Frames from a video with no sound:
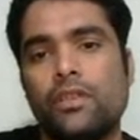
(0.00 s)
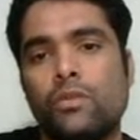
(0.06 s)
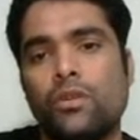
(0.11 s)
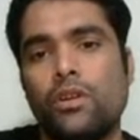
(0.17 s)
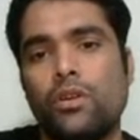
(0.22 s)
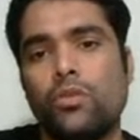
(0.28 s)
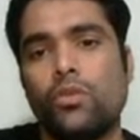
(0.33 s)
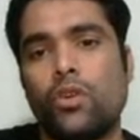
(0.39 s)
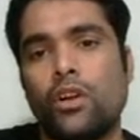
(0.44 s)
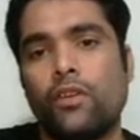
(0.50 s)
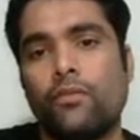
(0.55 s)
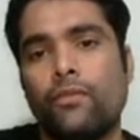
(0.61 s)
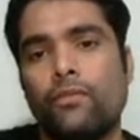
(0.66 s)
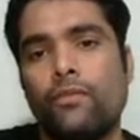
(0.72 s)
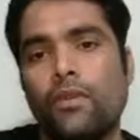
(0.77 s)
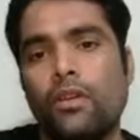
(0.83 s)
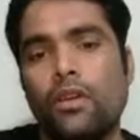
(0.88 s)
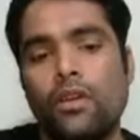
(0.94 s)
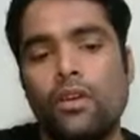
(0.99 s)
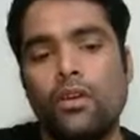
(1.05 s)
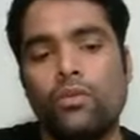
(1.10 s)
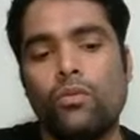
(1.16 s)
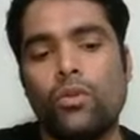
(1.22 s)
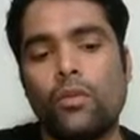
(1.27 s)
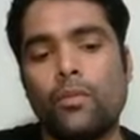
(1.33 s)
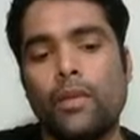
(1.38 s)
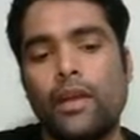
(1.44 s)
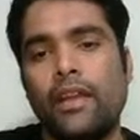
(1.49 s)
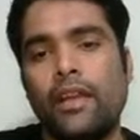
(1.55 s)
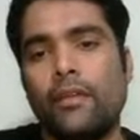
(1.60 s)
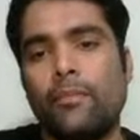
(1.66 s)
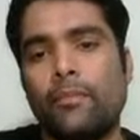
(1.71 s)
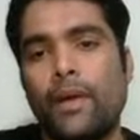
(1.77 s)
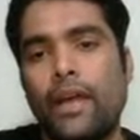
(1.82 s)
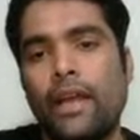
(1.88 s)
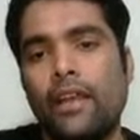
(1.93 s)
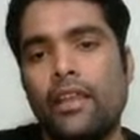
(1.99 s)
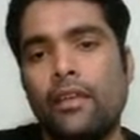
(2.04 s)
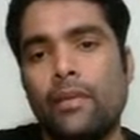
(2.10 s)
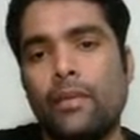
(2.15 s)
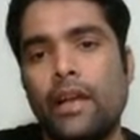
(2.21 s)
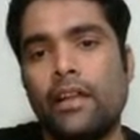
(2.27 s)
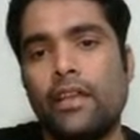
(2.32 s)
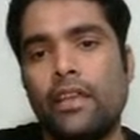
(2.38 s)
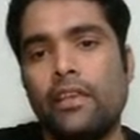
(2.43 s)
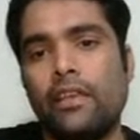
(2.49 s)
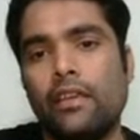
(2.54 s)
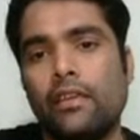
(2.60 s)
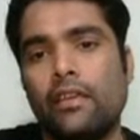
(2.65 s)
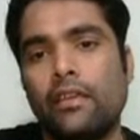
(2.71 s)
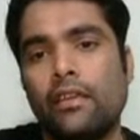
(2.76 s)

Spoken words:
equal to what? What, my dear? Pi d by t.